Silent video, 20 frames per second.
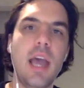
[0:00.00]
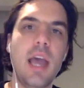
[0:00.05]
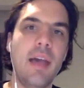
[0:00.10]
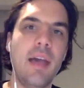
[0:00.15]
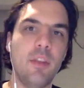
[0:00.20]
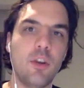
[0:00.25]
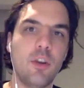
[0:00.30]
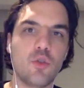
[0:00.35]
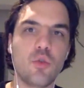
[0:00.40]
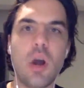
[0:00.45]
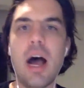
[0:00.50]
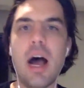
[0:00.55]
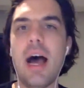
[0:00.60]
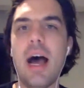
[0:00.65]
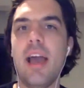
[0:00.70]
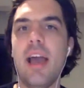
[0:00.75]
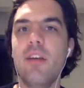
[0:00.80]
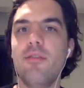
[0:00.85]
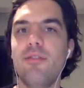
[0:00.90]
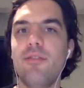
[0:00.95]
and the
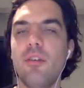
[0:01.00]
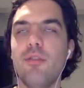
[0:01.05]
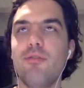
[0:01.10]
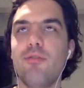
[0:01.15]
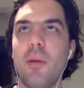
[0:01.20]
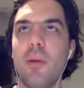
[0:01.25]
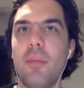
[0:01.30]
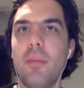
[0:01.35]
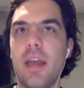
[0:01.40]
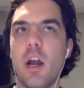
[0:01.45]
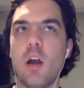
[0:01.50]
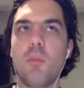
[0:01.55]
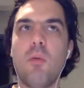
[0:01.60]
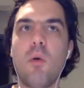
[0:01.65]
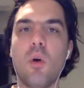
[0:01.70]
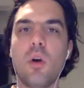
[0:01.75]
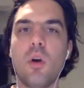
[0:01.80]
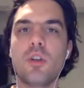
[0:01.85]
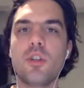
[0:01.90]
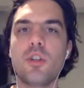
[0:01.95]
drive from the
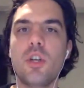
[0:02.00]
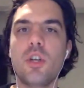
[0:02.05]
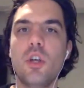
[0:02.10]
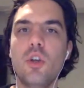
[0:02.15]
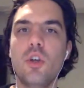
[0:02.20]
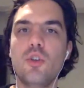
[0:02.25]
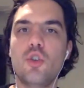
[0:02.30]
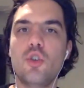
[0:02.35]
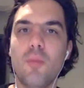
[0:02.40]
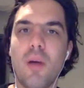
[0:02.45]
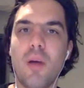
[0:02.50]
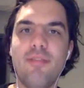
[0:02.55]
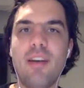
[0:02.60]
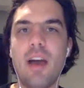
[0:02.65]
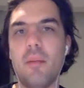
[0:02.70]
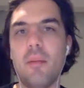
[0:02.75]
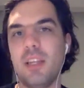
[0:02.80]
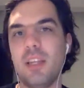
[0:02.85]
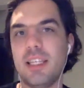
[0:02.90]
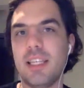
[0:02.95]
airport to my
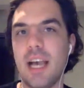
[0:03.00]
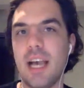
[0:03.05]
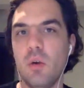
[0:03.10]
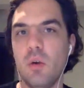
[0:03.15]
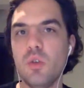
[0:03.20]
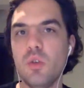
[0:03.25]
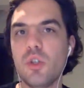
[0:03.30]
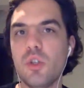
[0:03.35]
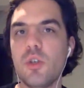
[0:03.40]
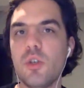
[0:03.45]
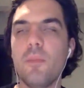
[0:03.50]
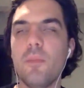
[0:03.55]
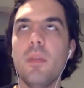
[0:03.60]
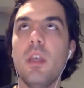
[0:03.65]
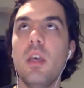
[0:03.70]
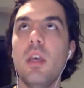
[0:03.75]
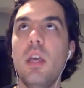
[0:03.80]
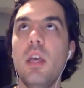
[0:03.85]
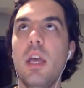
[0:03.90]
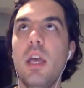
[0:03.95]
family's house
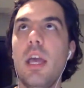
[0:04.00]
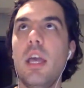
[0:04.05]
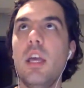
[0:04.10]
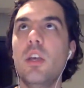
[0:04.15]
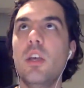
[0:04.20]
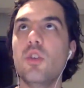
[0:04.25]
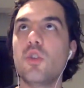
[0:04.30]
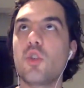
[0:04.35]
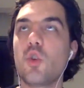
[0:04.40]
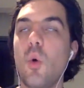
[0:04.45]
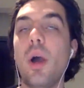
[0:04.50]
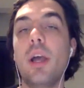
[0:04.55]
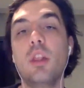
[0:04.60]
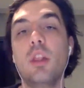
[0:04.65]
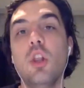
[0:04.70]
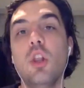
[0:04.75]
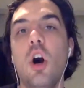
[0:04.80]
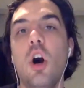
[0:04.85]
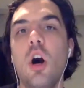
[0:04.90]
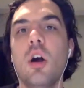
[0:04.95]
is quite
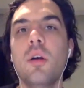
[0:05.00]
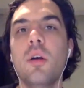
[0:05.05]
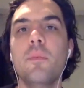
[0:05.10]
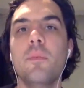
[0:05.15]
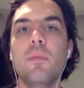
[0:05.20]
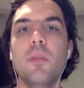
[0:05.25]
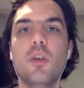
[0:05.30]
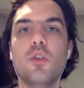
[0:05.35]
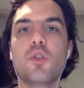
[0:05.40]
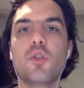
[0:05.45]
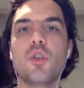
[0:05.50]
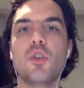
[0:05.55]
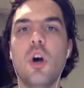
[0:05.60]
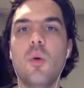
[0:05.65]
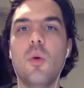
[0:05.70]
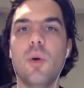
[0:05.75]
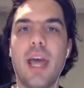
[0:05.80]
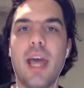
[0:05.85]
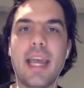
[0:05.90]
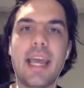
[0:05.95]
long. So
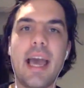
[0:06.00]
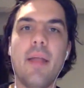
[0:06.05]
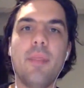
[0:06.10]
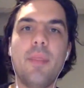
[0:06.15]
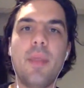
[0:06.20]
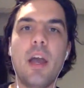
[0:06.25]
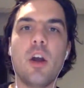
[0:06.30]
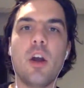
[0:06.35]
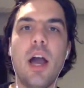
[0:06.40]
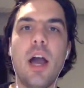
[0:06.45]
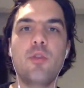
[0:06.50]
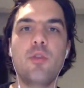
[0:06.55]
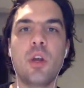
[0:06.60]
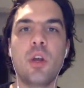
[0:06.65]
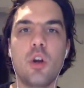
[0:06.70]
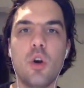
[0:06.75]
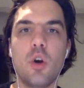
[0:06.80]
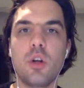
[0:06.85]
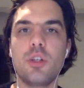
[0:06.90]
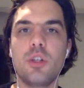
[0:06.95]
when I get there, I
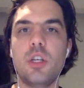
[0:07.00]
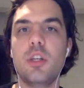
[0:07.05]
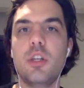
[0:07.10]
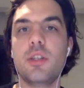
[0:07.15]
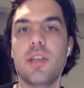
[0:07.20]
drink coca tea to